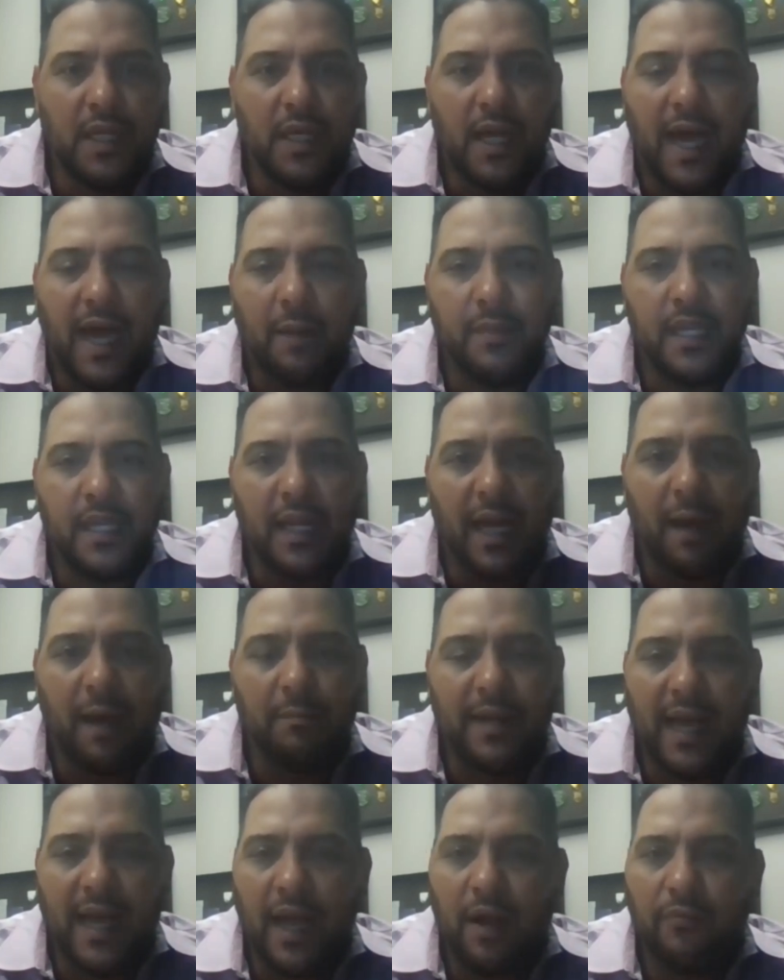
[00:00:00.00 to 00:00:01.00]
I mean, I'm
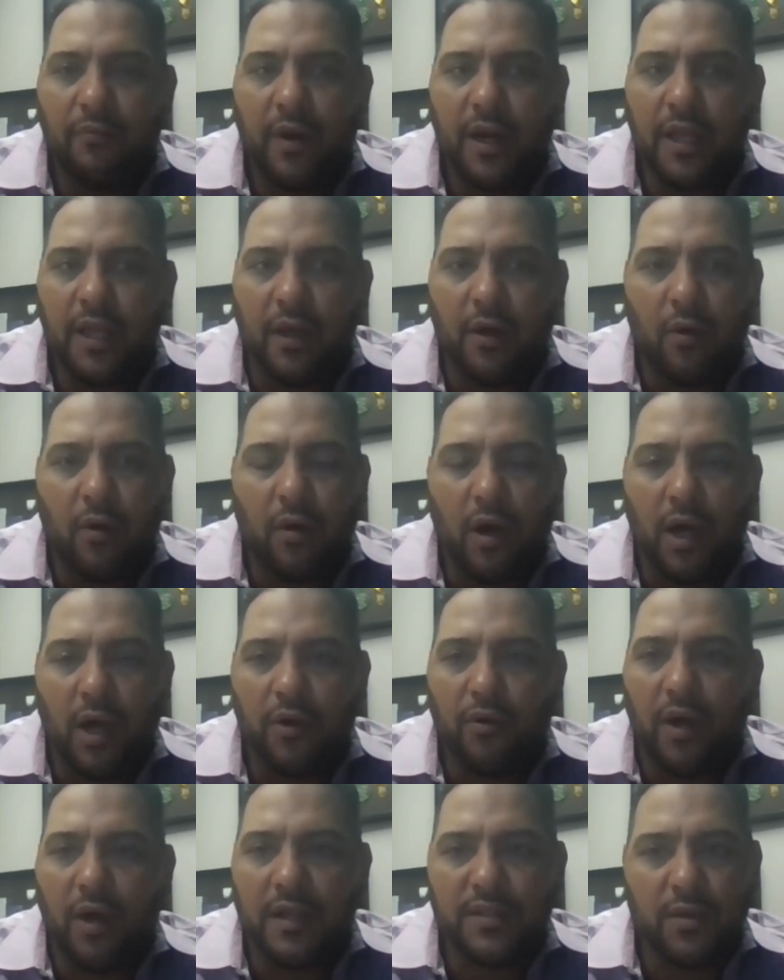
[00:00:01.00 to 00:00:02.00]
not running
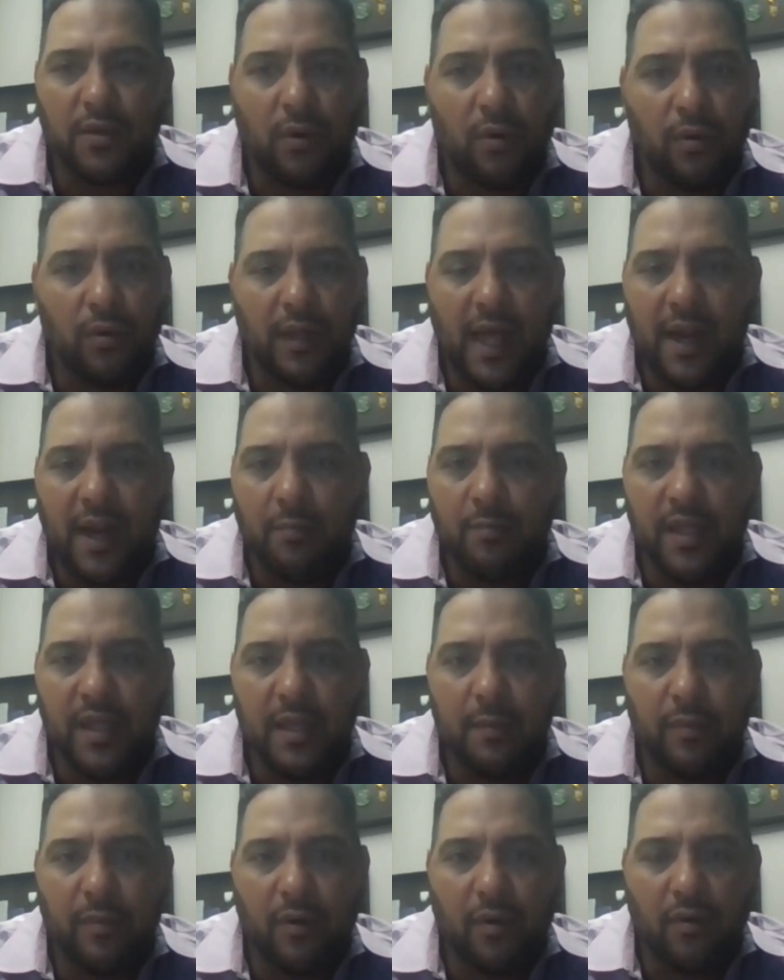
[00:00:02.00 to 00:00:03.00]
across a whole lot of
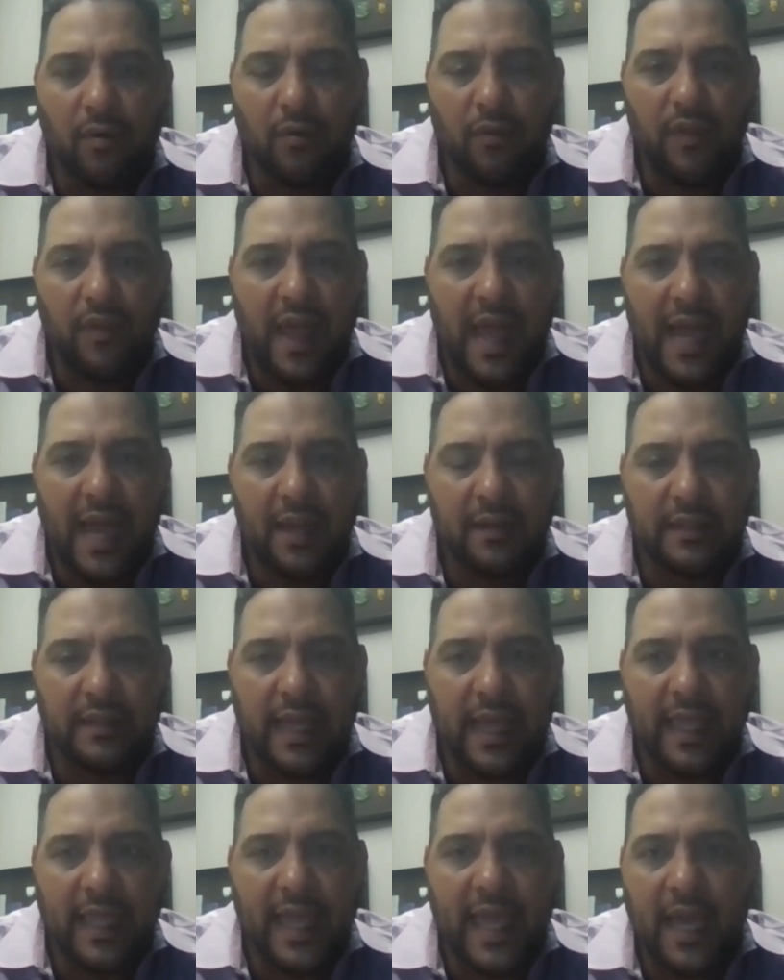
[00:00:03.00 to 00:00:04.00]
people that
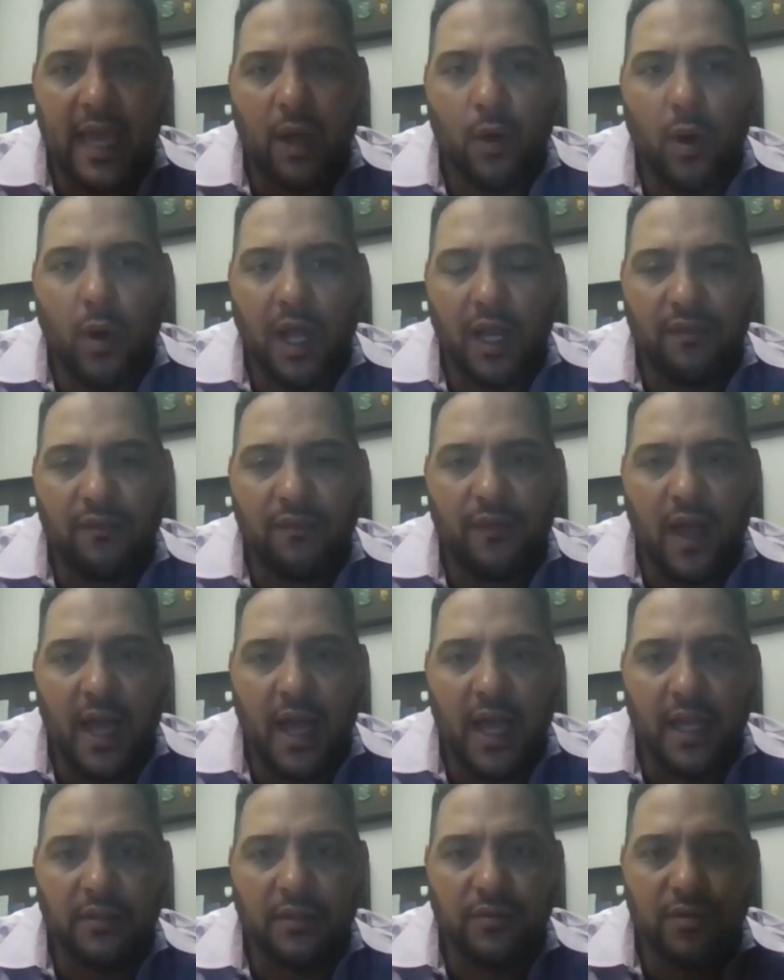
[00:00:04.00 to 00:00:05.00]
can't
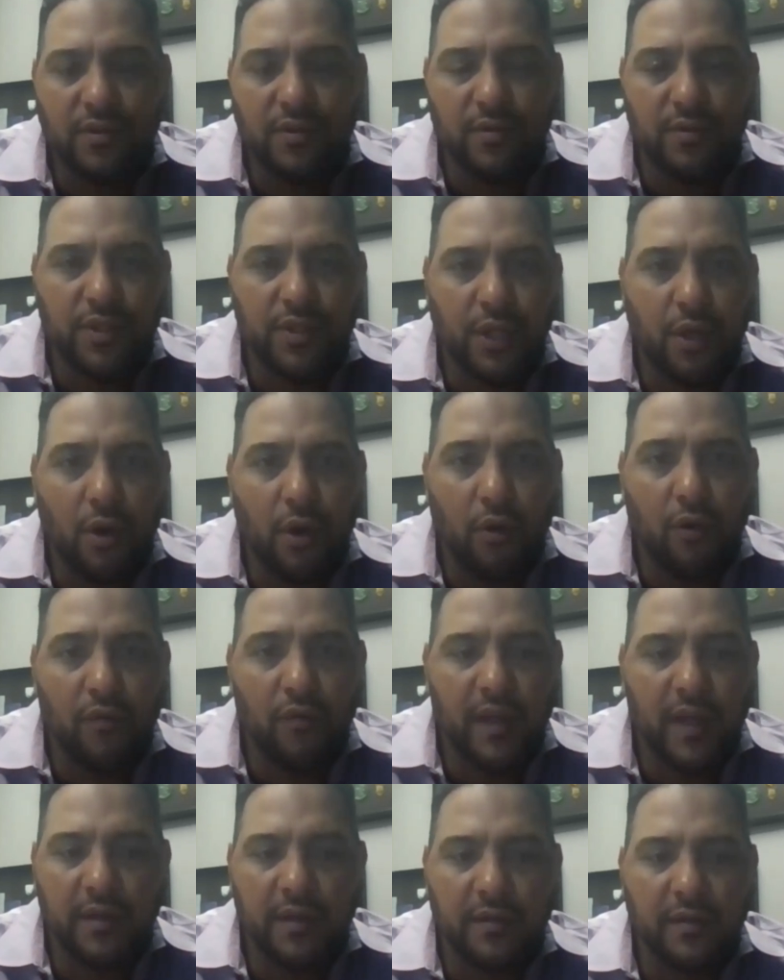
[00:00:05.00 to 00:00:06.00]
qualify due to
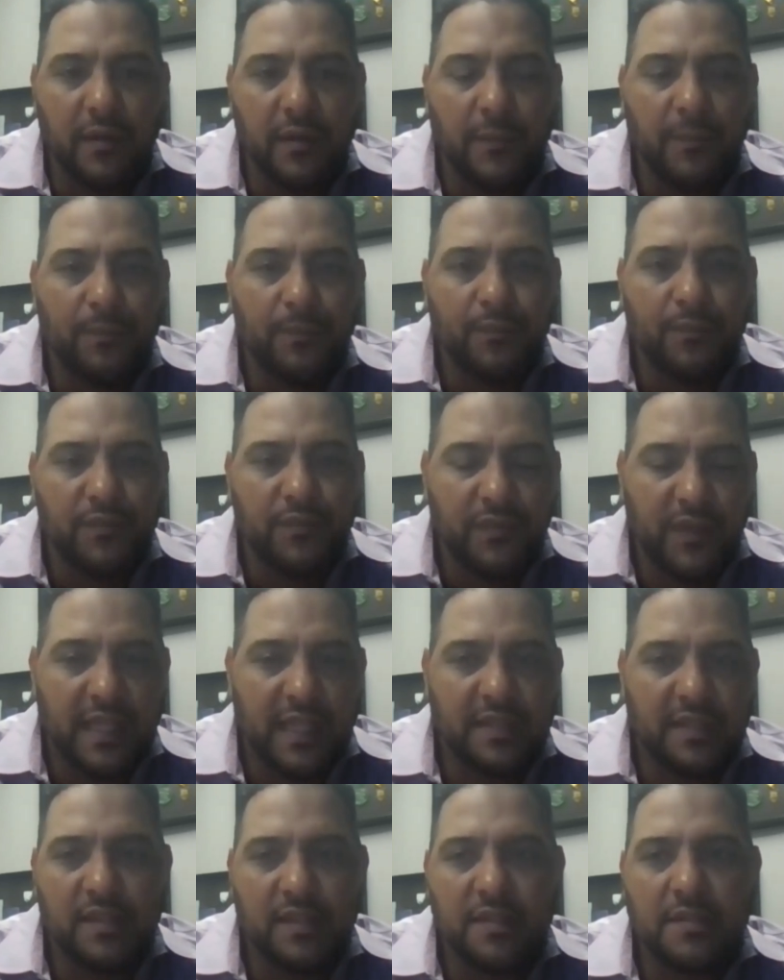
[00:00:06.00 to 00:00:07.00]
COVID.
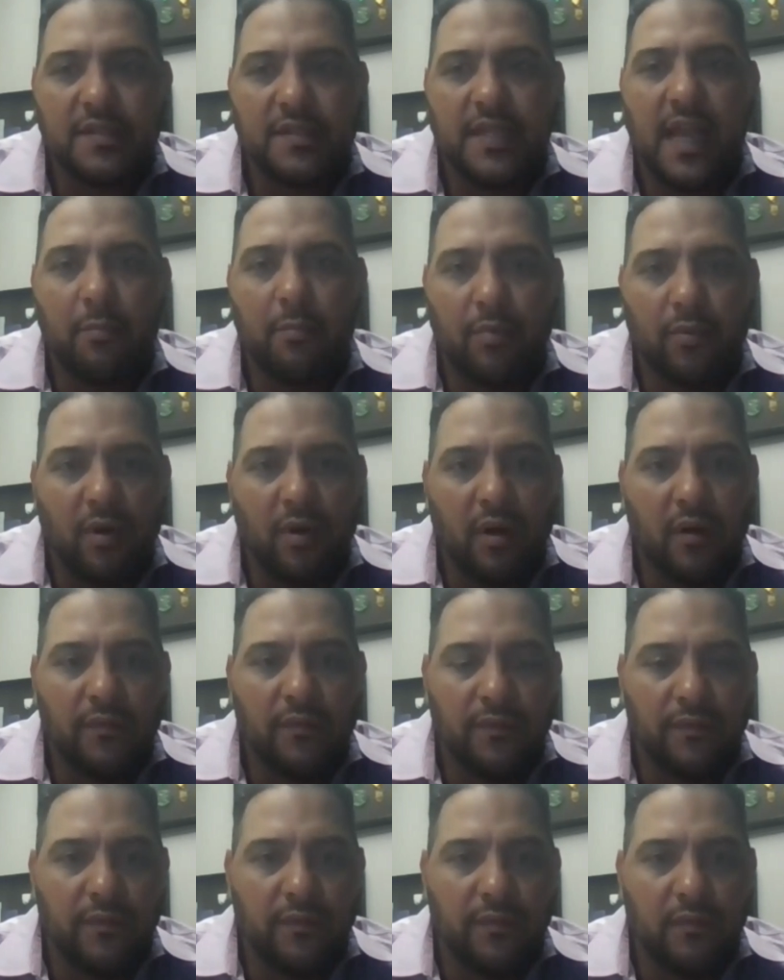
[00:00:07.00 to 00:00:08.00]
That's in the sample of
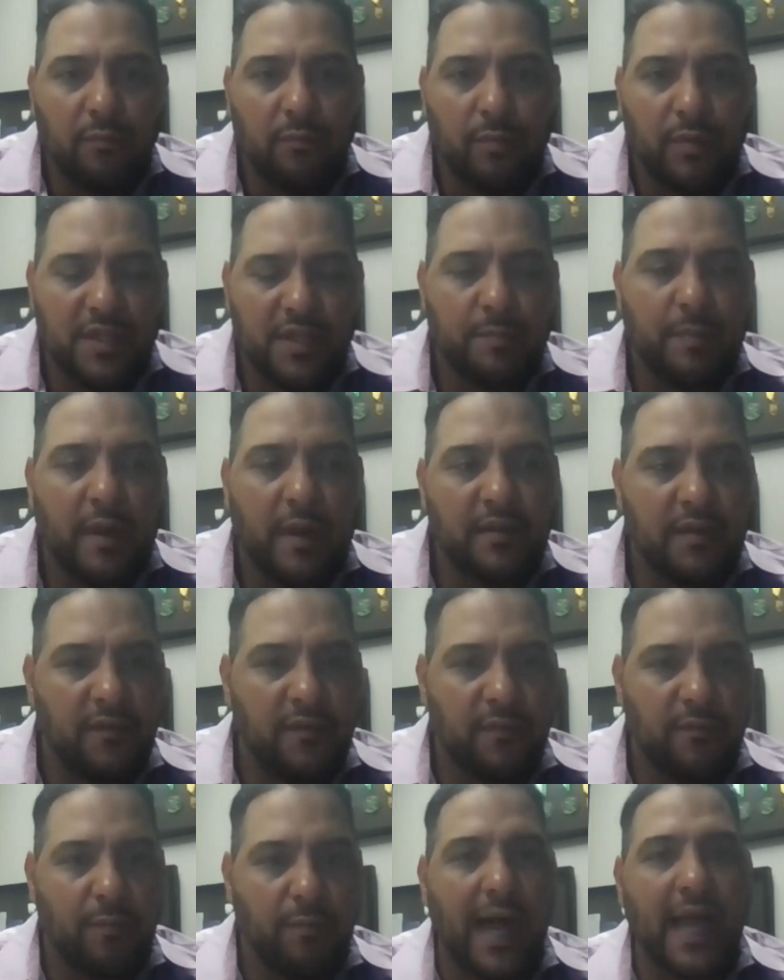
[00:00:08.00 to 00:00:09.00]
prospective
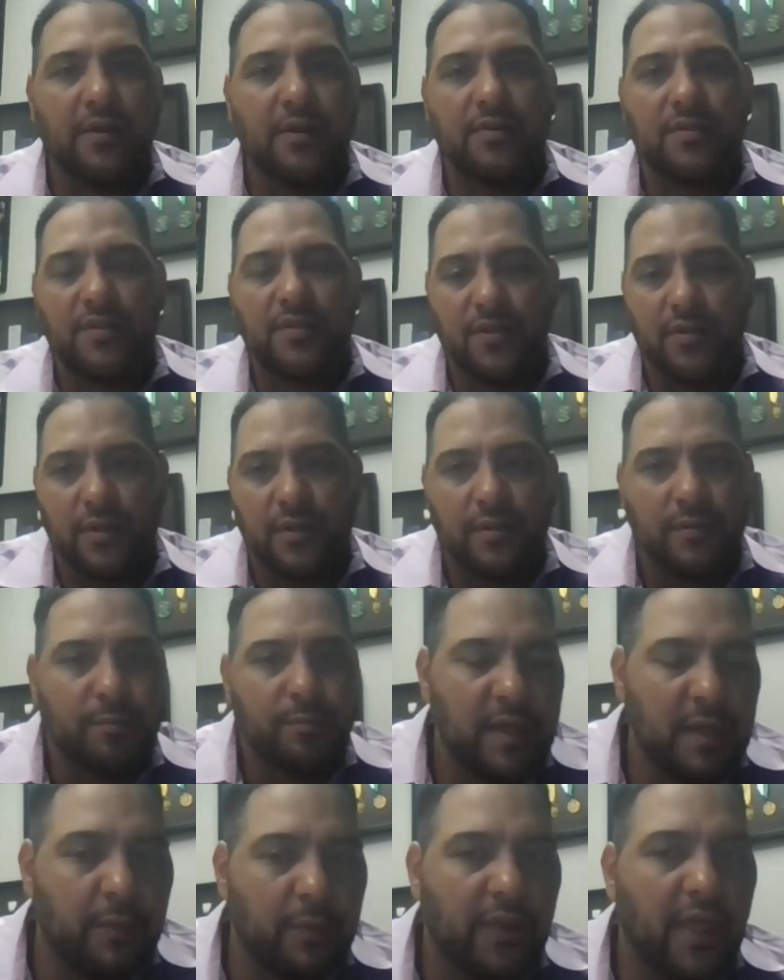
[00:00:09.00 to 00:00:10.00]
buyers or
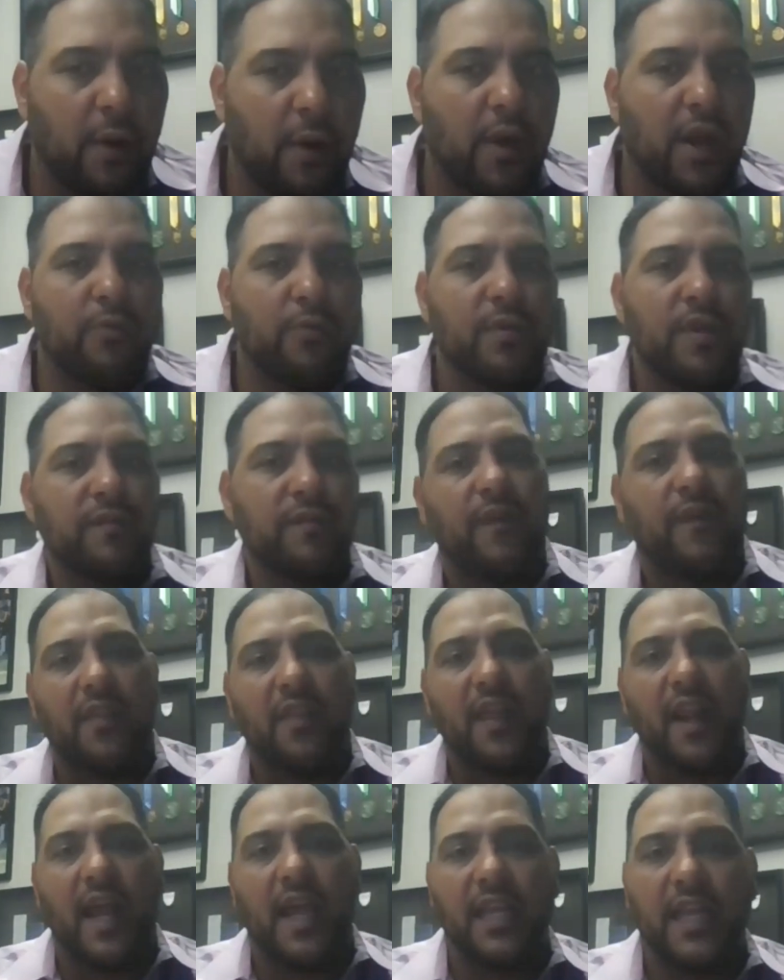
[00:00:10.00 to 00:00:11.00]
people that want to refi
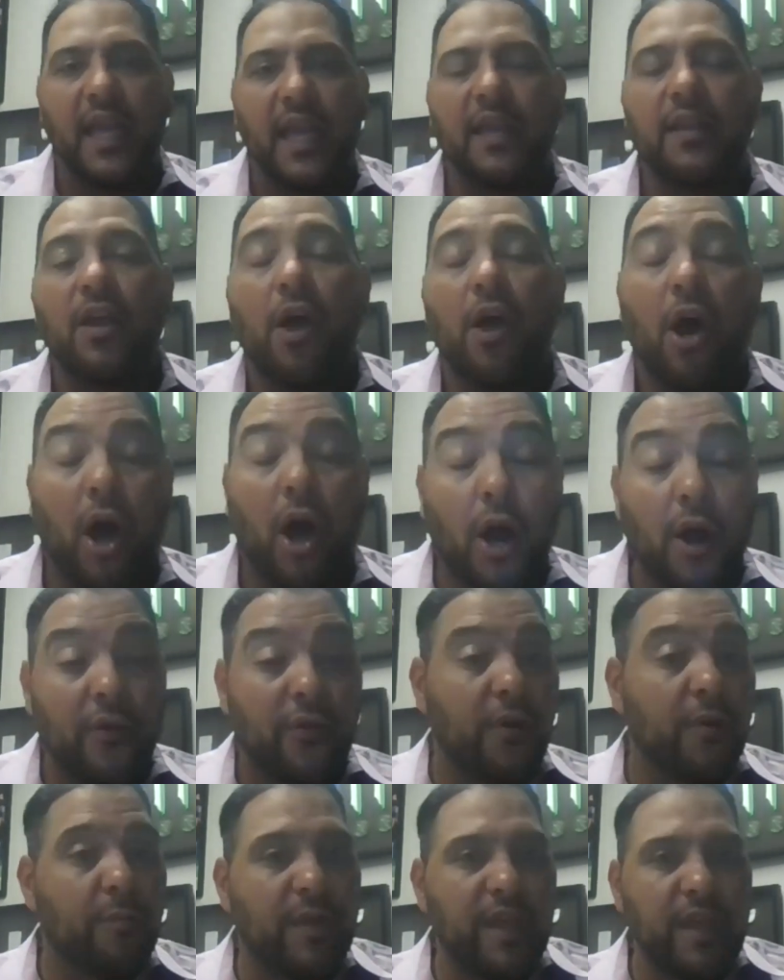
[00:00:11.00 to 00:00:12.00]
that I get. Are
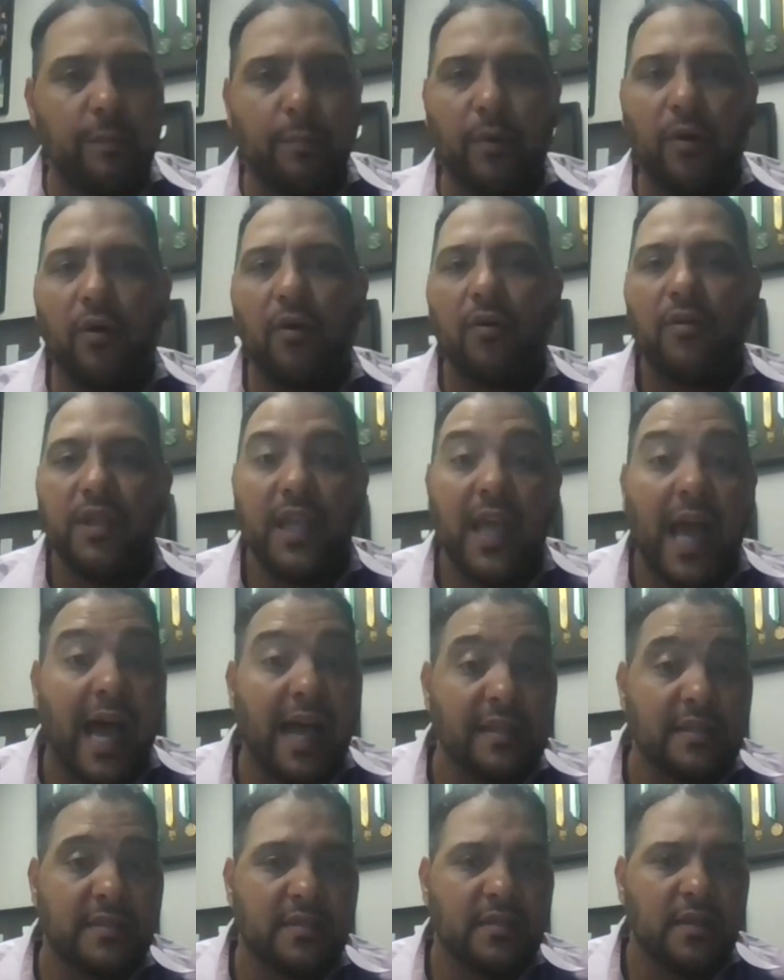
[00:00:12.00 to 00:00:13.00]
there people?
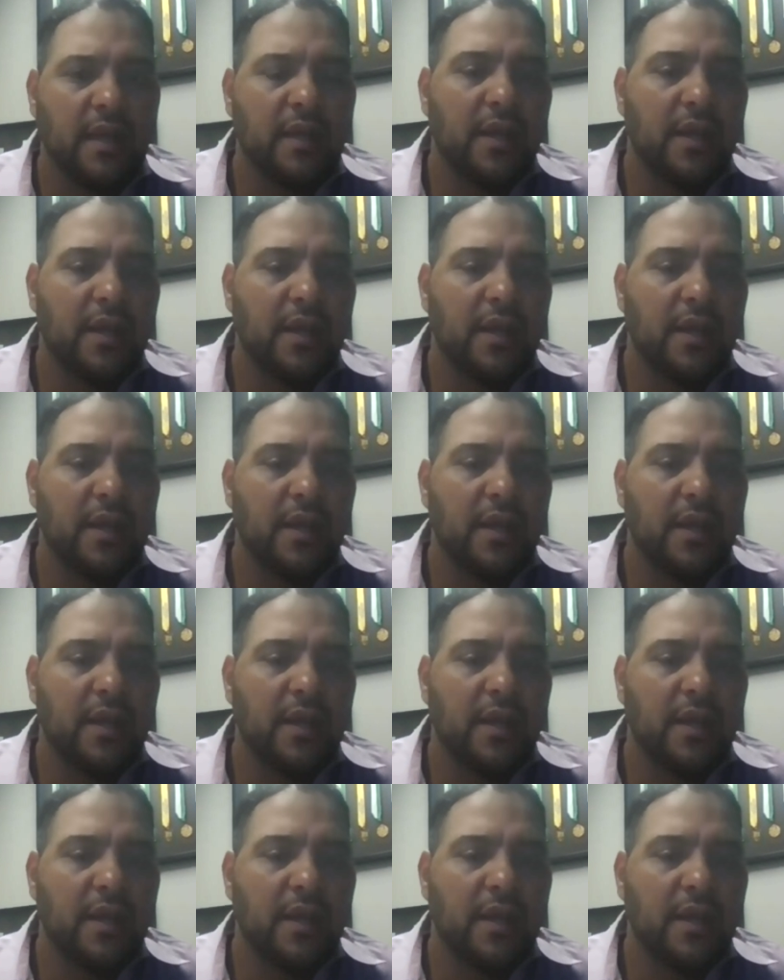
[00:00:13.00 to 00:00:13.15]
Yes.